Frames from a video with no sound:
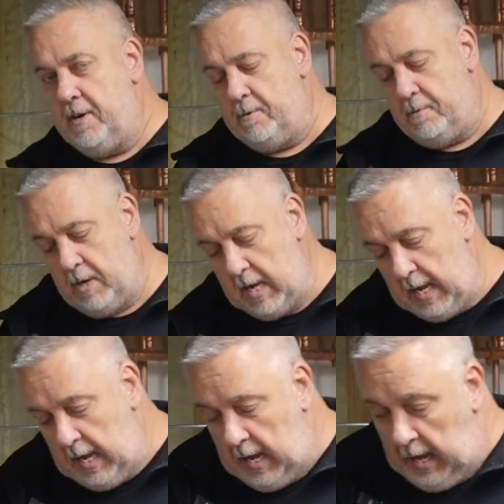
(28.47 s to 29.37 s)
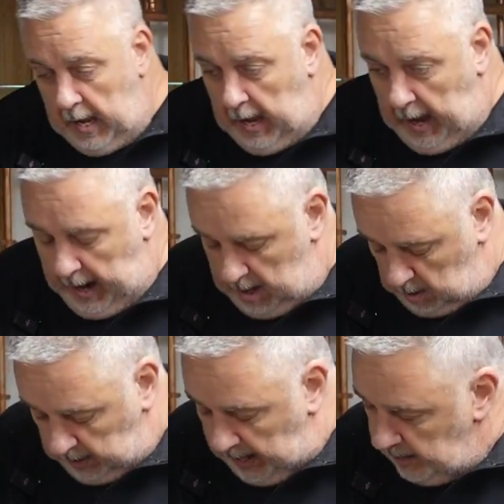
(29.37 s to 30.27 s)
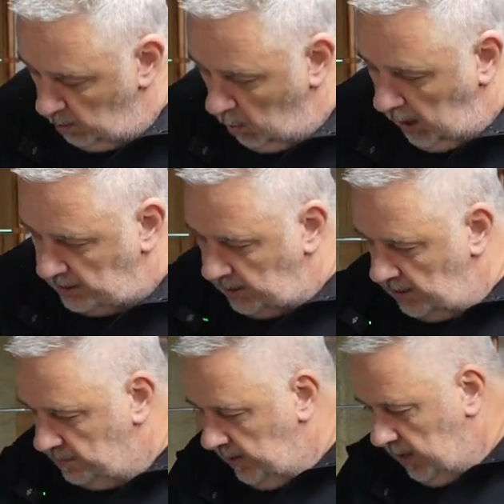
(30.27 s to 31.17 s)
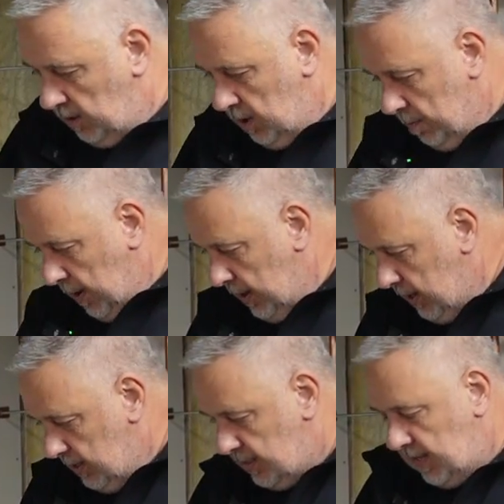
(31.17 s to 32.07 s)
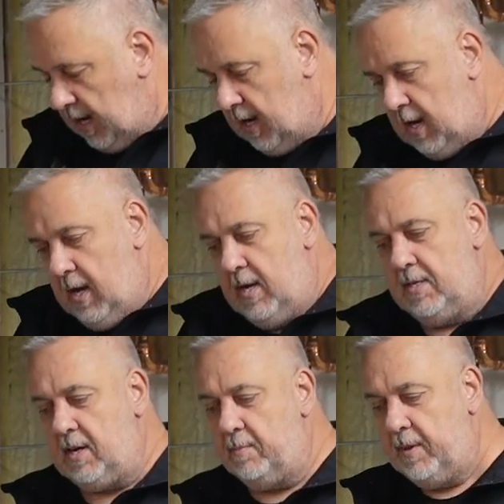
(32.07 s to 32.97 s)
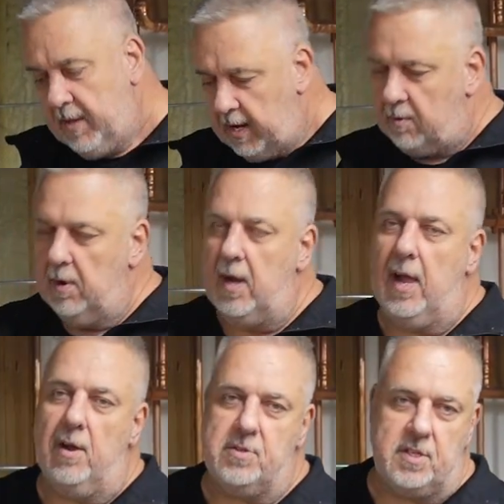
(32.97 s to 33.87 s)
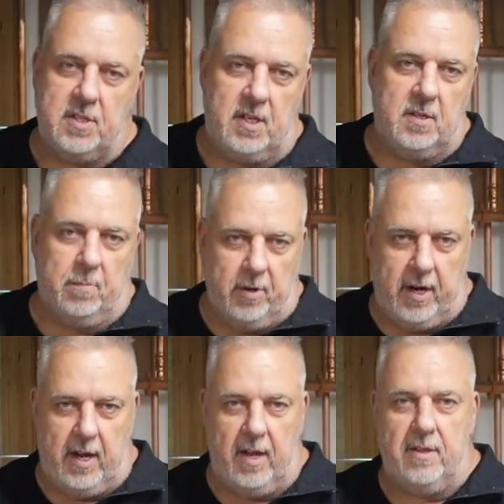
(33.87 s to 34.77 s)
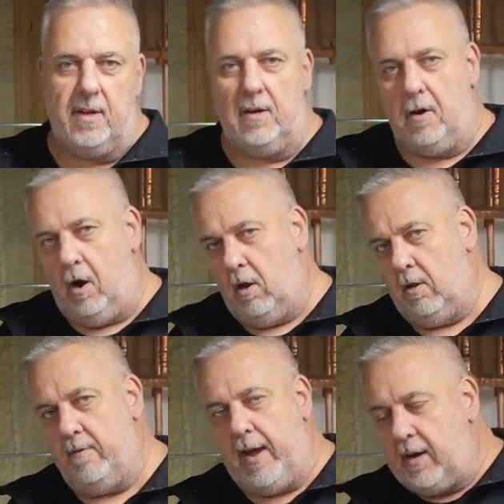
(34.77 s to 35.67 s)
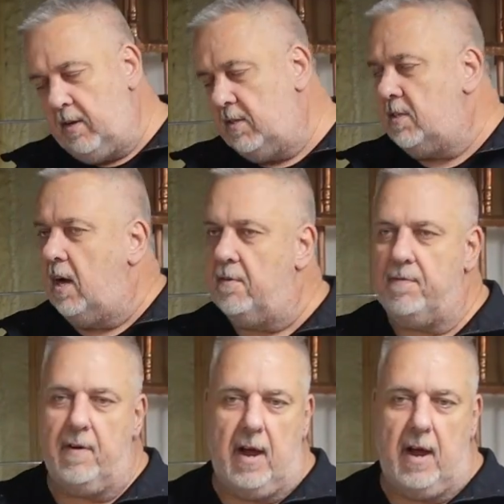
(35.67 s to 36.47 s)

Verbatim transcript: Now, I know a lot of you watching this video, you're probably going to stay something like, well, houses need to breathe and all of that good stuff.